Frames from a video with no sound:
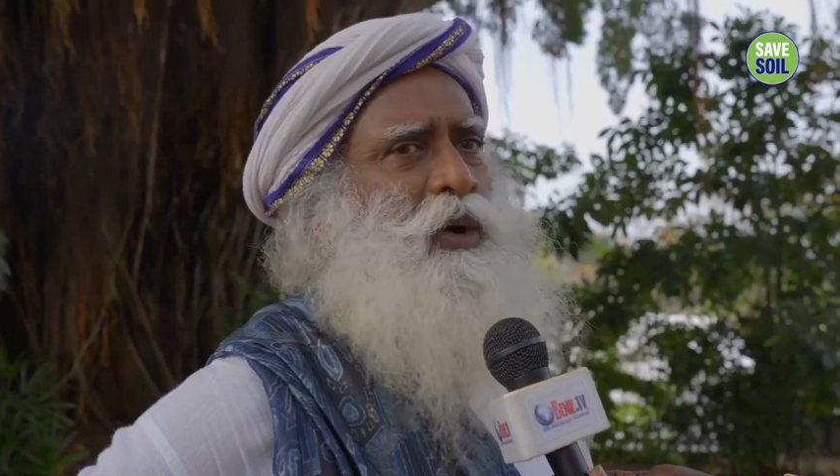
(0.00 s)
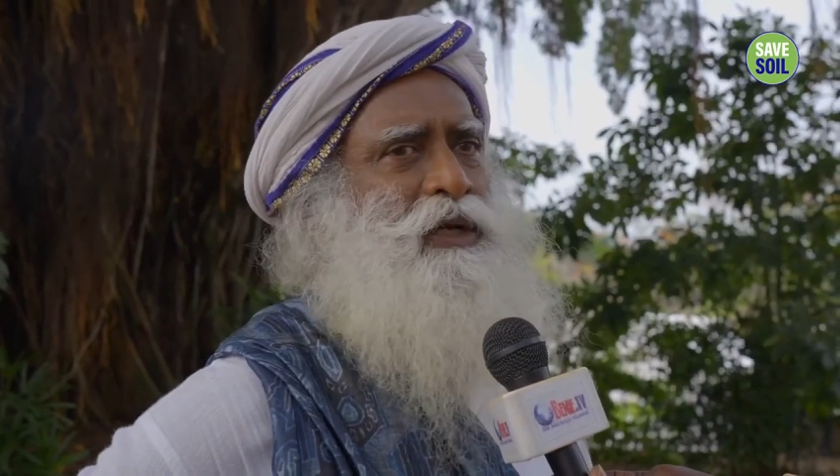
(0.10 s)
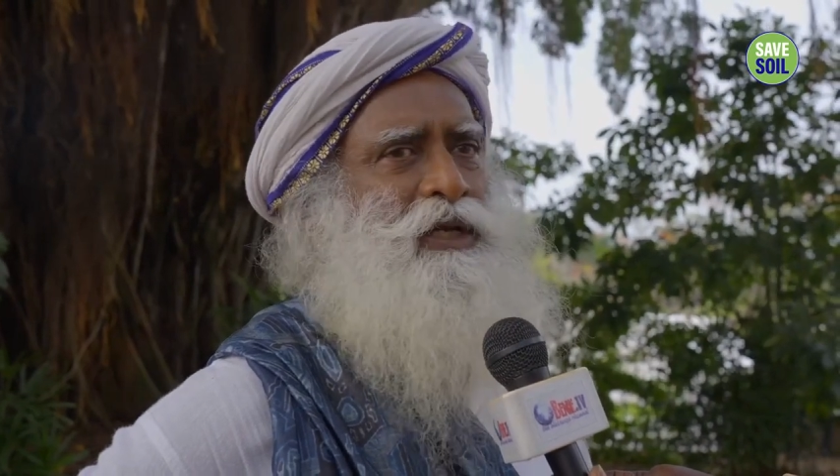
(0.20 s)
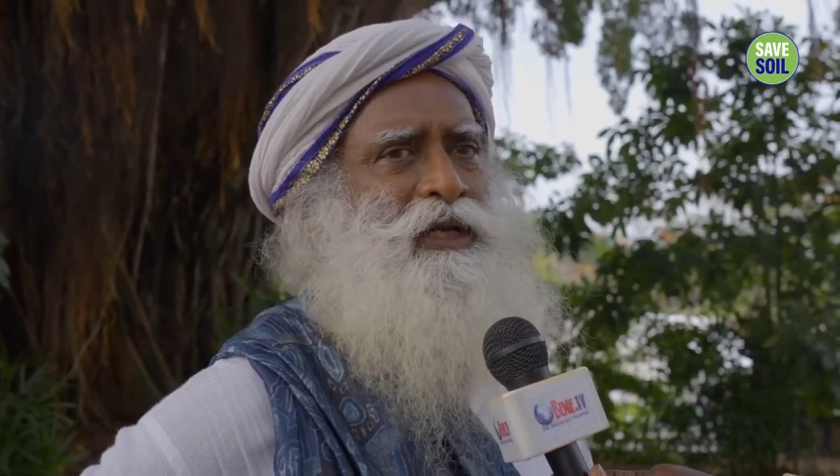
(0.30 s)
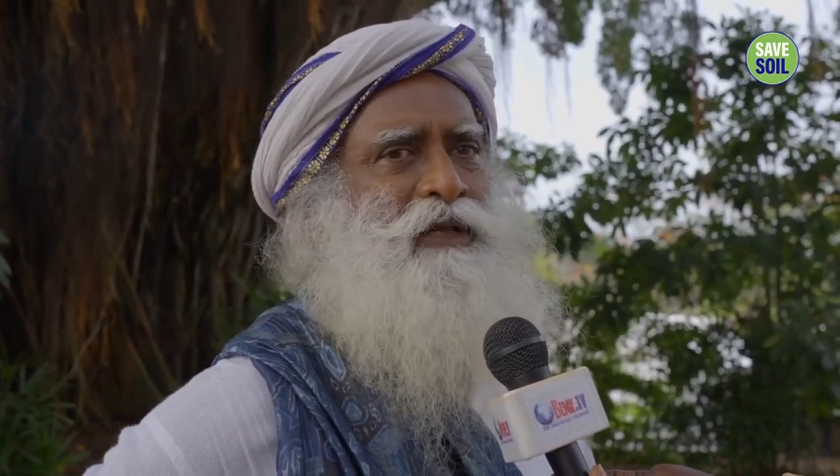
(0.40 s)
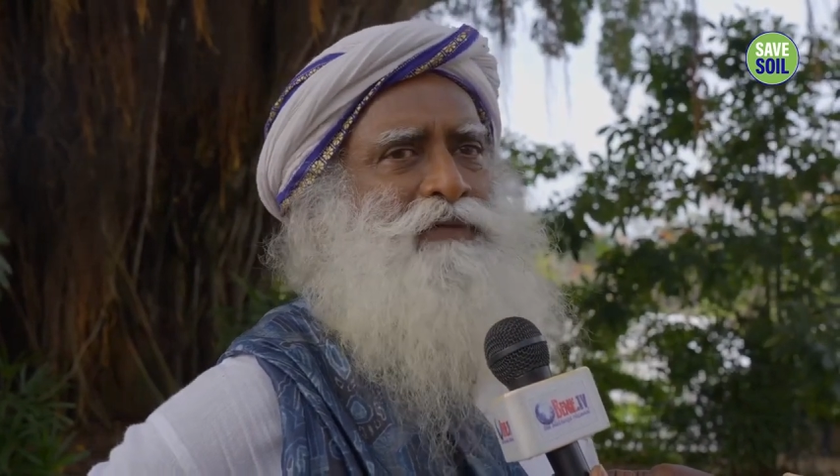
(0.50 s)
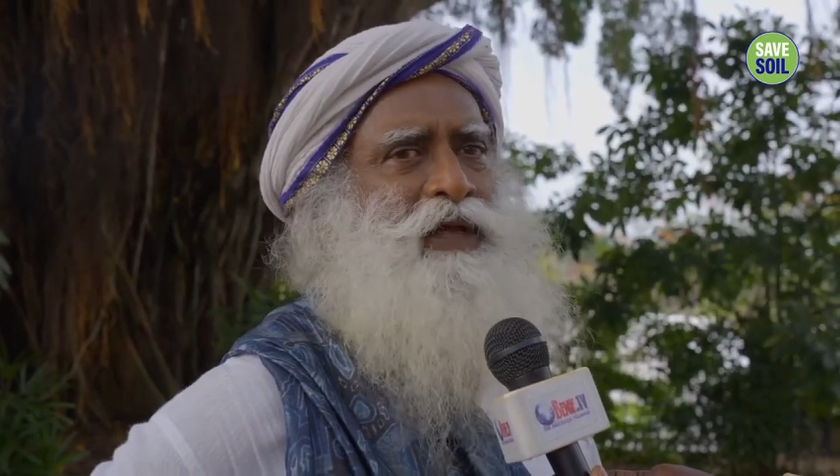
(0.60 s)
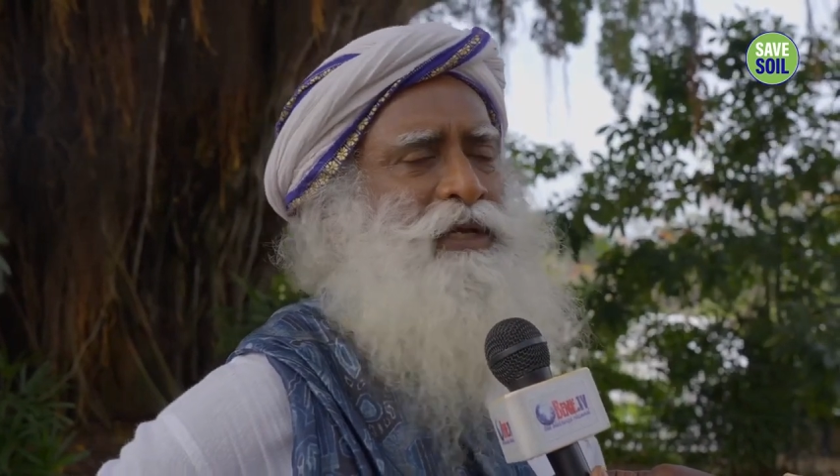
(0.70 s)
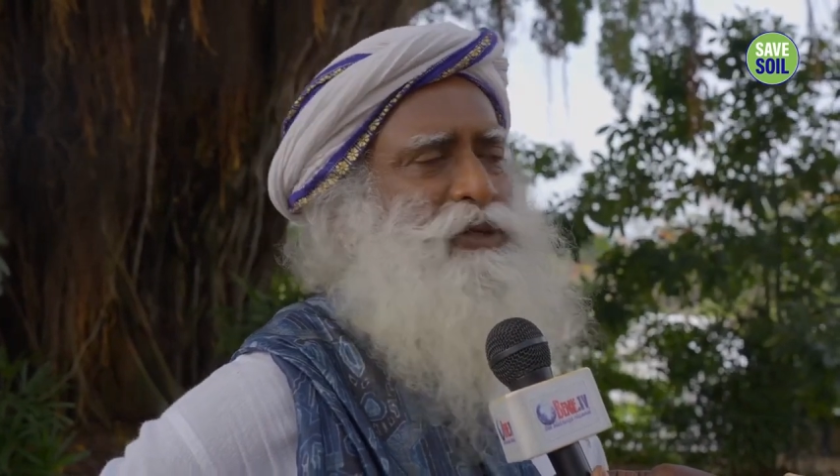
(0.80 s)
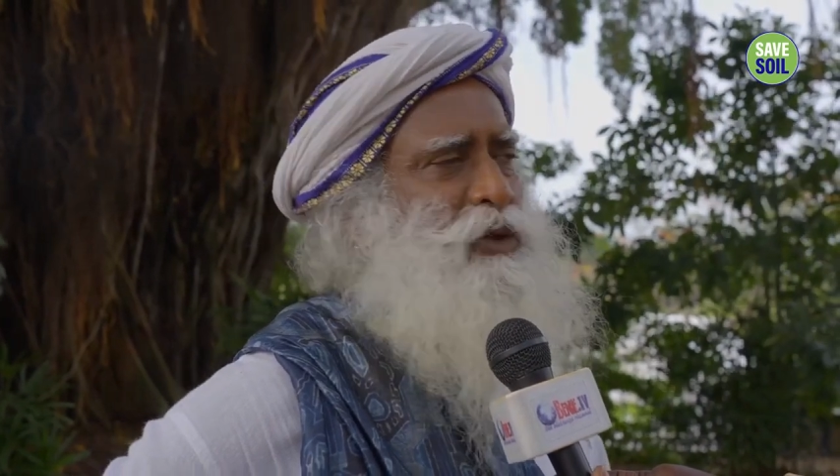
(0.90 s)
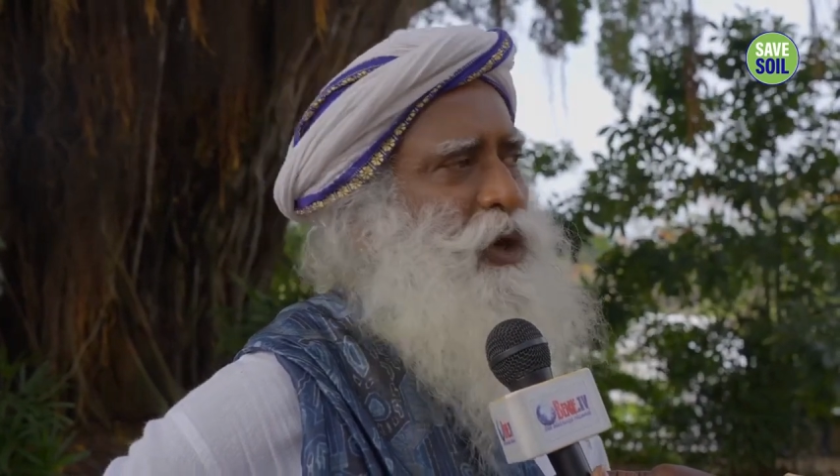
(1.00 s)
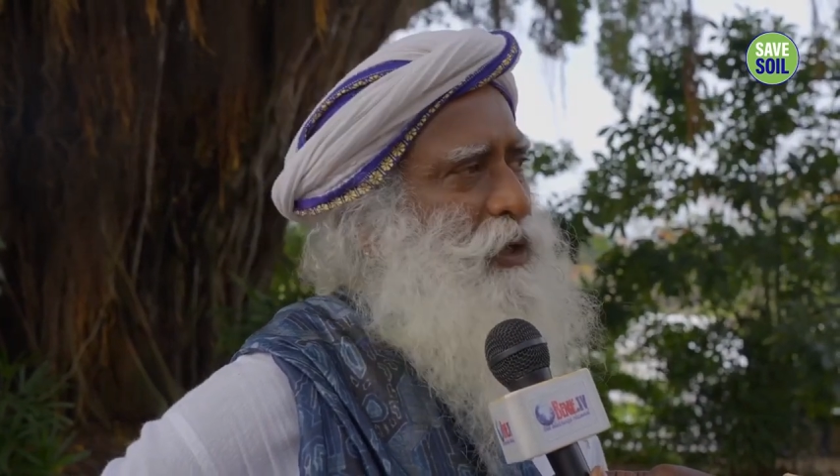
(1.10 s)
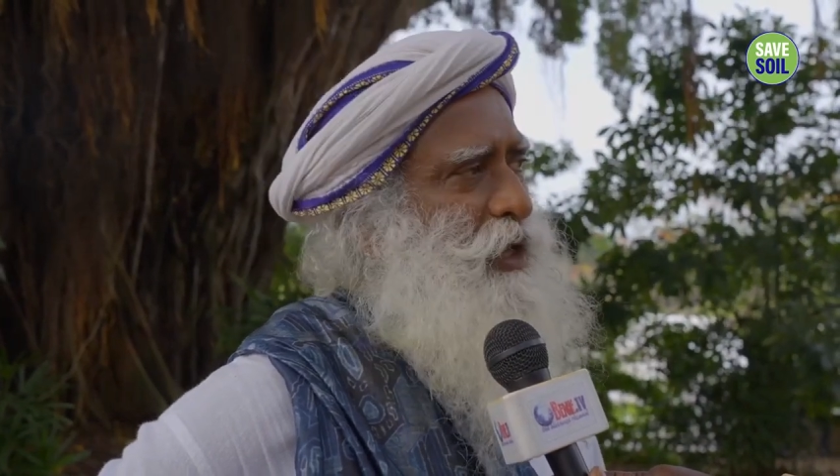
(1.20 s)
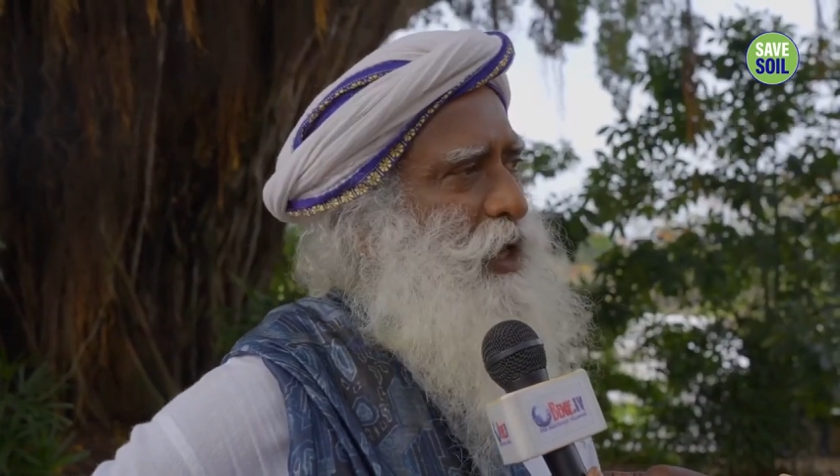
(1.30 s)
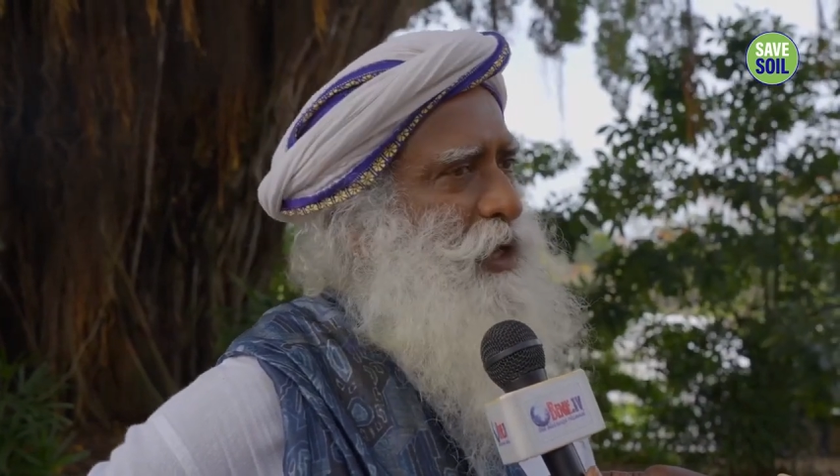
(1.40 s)
content, if that is
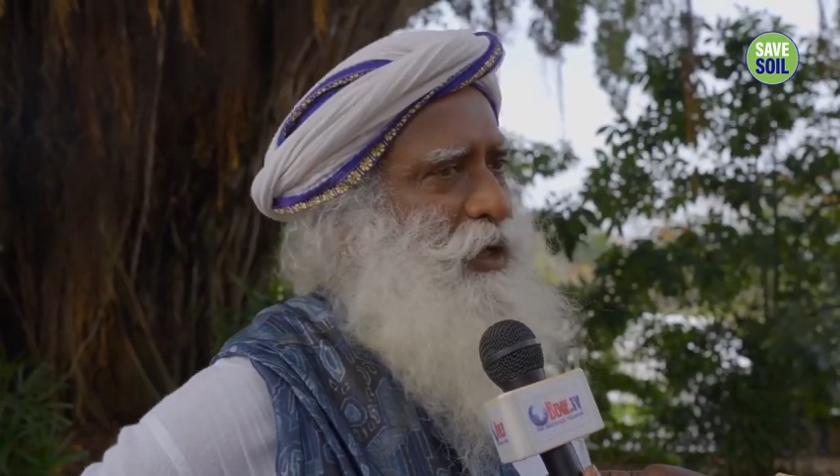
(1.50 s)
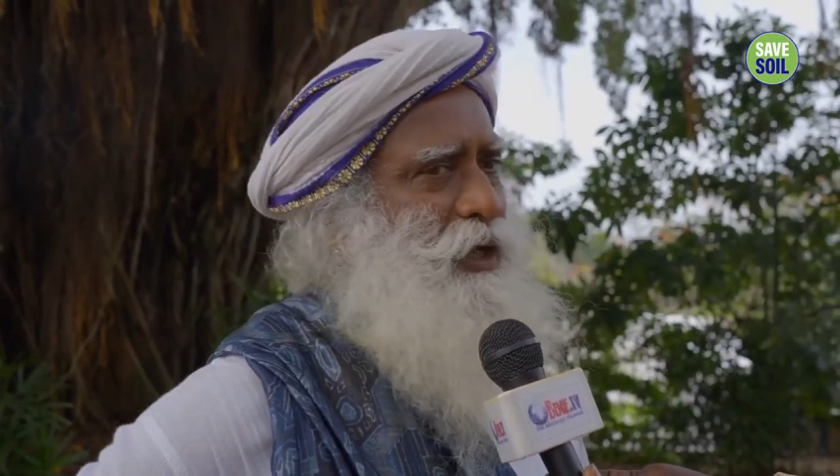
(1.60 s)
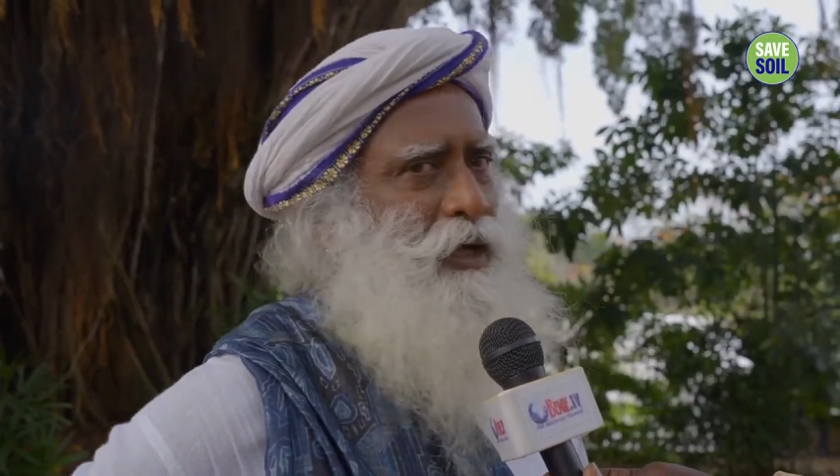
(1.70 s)
not there,